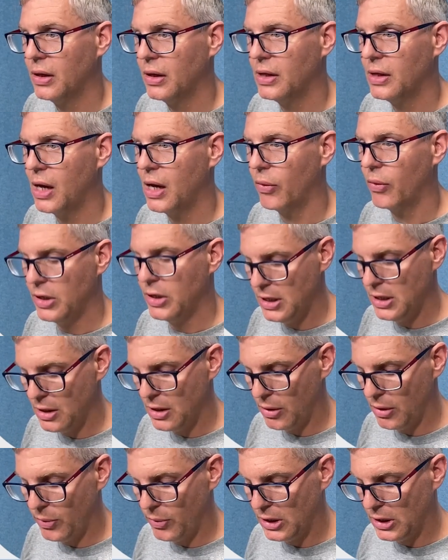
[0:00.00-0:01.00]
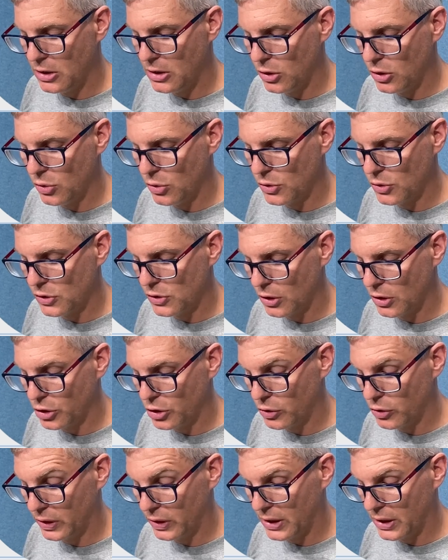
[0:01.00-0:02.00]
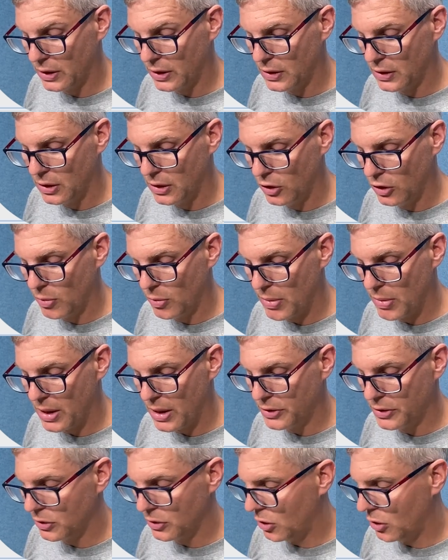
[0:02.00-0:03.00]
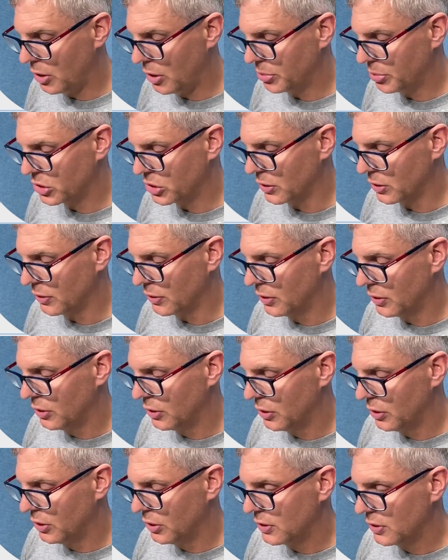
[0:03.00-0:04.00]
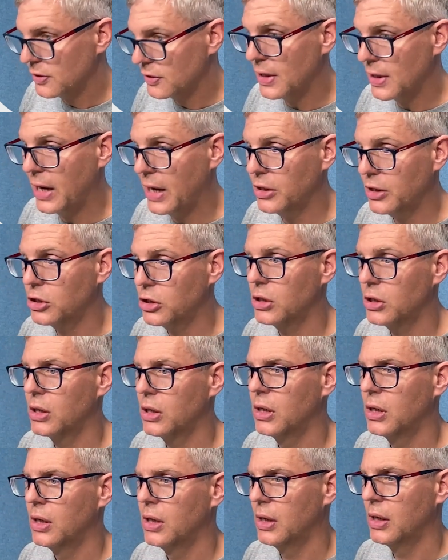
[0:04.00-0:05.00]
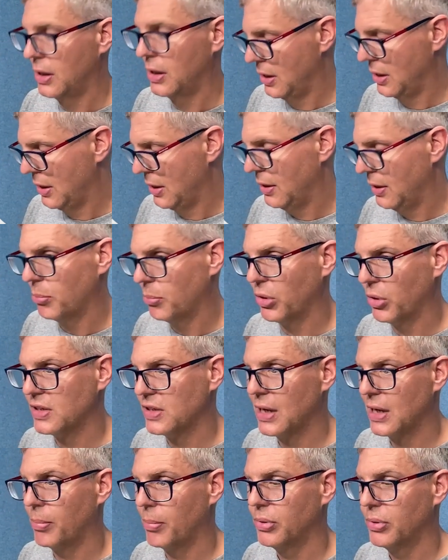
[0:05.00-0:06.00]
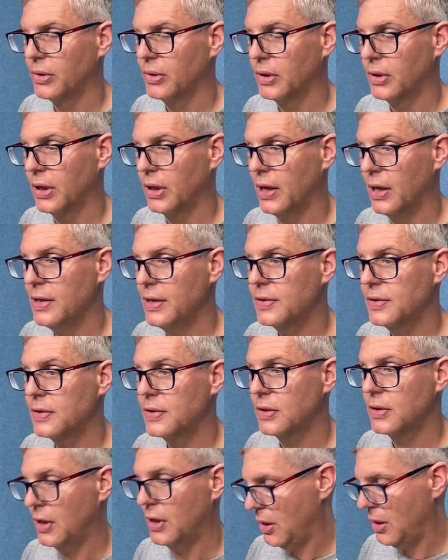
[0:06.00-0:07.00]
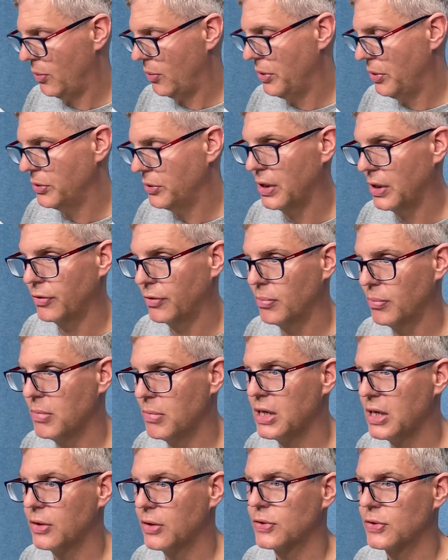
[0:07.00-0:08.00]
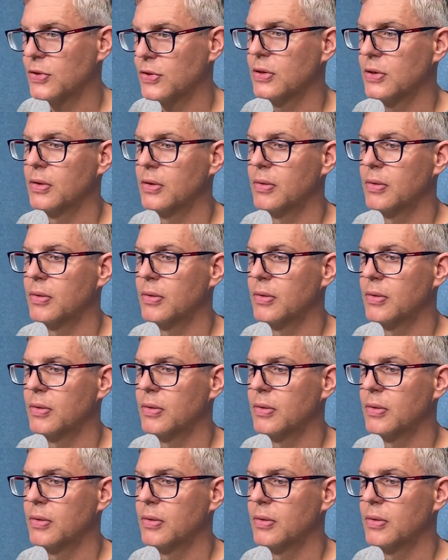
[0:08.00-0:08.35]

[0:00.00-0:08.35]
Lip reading: Now here we can use a shortcut Command Option / brings up a list. I want to have meters.